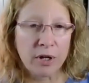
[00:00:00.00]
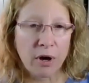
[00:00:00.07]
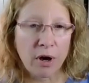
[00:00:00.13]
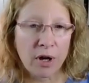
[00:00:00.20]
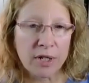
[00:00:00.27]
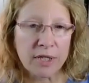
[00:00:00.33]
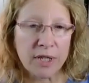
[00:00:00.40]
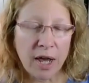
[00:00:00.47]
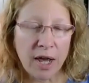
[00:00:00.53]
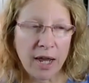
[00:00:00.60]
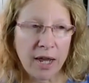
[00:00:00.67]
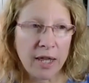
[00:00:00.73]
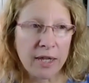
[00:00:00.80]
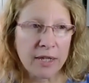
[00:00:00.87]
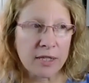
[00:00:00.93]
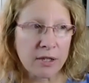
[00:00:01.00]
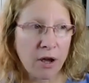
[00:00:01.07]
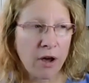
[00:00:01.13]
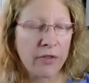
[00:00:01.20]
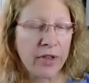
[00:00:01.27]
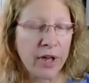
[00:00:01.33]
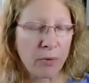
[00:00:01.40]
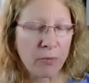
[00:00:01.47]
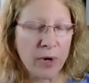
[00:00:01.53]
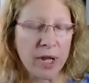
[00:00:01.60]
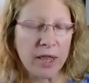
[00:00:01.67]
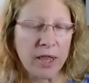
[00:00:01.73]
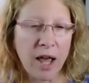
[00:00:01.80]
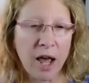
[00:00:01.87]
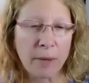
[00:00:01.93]
dogs I saw that
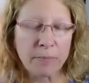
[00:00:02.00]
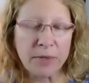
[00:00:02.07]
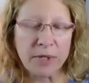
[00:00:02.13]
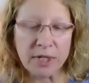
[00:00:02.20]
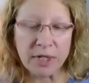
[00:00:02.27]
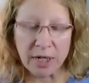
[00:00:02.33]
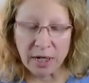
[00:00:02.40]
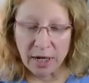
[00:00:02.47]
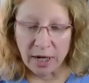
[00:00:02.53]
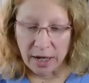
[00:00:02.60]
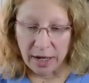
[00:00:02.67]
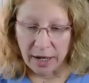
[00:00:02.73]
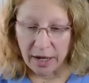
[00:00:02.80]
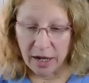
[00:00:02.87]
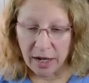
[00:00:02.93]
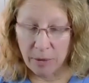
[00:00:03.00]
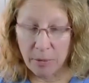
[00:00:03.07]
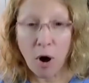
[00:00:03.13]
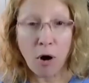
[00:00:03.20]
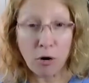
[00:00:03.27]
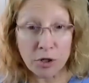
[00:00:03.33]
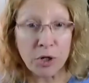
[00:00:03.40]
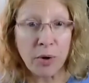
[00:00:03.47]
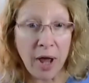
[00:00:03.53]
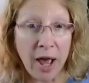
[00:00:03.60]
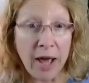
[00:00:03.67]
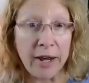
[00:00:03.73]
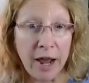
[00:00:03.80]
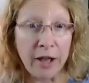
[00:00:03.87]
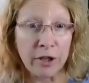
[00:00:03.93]
relapsed also
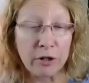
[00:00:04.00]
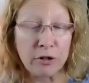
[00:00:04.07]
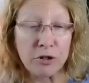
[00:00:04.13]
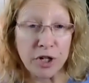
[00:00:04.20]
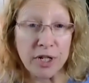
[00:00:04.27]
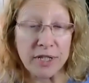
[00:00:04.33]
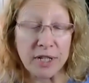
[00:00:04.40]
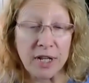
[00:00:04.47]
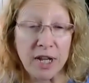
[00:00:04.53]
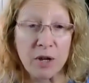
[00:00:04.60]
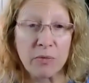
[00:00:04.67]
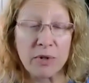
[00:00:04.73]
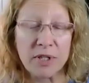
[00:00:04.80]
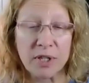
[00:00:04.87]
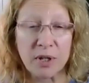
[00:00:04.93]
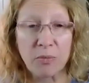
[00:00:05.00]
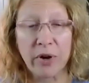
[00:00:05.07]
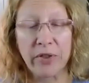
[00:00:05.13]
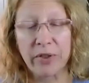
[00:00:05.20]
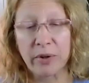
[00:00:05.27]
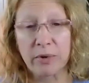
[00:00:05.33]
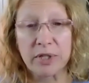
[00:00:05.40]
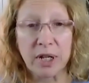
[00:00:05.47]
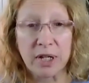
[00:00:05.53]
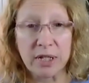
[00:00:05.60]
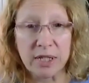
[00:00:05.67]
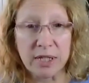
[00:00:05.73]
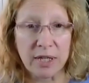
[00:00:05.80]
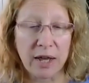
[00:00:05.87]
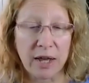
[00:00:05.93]
had allergies, and he was the one that was
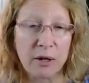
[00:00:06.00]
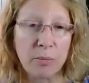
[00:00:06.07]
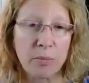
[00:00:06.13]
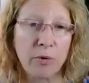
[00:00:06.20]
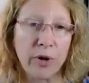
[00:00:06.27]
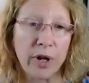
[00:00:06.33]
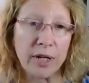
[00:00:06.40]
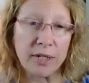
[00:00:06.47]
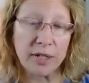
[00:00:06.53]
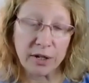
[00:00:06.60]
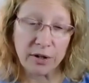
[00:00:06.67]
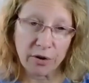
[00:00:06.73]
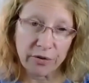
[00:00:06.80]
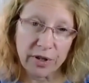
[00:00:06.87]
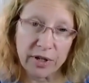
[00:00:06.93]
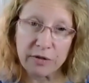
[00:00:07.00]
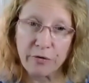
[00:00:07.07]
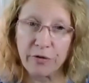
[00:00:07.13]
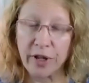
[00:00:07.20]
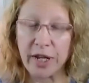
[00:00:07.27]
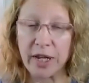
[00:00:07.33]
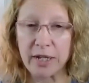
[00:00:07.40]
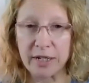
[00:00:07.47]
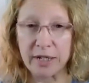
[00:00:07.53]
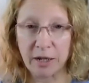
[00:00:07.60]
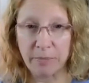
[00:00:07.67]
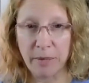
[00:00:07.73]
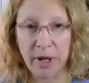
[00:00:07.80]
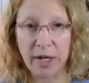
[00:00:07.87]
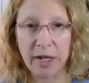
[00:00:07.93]
on Cytopoint and all these flea and
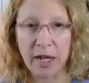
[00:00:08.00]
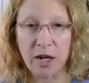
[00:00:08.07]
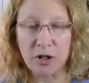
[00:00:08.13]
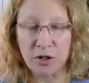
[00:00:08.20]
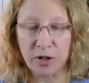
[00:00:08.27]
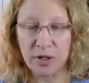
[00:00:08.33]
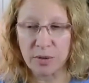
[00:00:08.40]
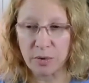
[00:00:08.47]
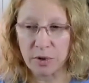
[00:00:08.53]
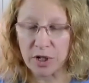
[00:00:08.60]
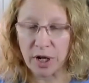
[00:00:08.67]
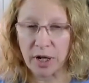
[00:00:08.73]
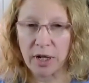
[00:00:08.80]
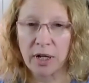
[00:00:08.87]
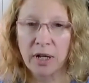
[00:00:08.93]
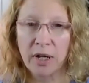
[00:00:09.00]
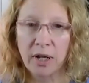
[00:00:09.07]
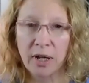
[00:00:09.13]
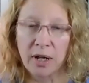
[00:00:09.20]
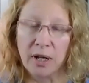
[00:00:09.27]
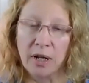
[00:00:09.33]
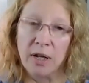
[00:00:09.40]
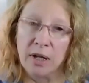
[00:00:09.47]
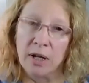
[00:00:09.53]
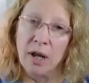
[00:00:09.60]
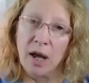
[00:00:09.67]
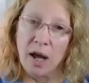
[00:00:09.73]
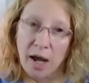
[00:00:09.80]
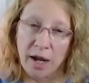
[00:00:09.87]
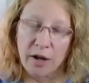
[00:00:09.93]
tick medications, which I
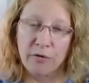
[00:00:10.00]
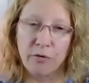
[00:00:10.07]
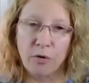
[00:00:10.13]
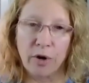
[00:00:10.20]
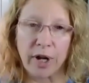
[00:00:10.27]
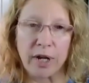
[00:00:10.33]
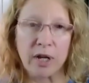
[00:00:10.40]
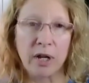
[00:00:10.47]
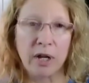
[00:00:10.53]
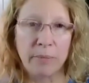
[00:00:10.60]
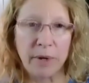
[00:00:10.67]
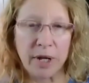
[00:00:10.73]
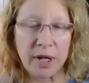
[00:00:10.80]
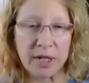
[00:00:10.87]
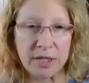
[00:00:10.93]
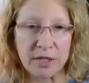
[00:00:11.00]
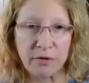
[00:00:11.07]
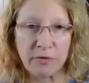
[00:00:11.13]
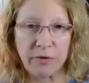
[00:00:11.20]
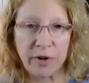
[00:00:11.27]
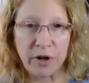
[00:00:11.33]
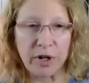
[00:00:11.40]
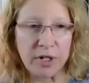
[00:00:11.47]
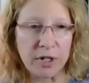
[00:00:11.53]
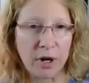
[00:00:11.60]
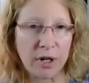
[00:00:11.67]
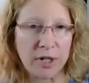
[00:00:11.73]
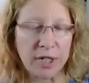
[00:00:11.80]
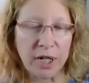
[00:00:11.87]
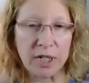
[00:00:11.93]
avoid because they're very
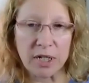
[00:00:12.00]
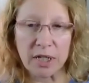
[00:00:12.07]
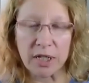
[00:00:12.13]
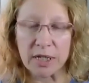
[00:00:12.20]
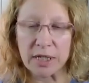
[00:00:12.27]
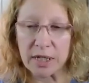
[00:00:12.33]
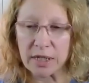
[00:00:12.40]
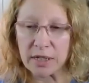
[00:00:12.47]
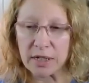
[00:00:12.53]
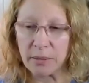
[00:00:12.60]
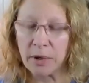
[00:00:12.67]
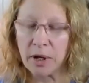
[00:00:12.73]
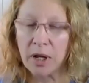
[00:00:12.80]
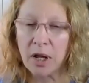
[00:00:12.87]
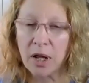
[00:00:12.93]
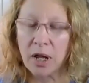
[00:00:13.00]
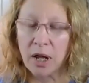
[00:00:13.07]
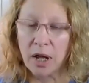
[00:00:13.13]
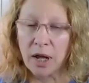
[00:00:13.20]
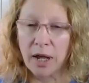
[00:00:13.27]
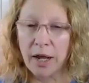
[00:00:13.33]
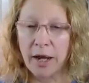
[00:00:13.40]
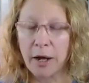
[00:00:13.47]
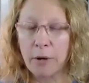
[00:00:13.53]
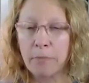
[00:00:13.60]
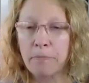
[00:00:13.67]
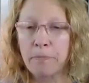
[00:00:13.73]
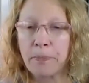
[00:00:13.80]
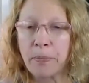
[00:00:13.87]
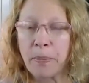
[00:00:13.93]
toxic to the system.
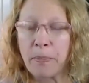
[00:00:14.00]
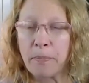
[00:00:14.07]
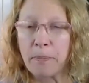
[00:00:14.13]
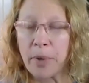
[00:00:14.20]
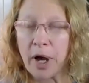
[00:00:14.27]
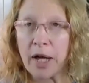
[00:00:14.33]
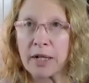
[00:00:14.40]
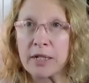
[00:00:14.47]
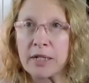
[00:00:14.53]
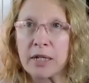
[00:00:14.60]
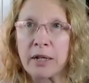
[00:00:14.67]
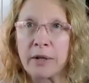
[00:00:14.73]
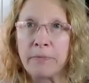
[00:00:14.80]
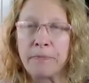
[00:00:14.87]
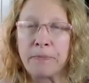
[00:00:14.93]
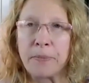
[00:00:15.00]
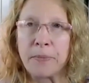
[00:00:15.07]
But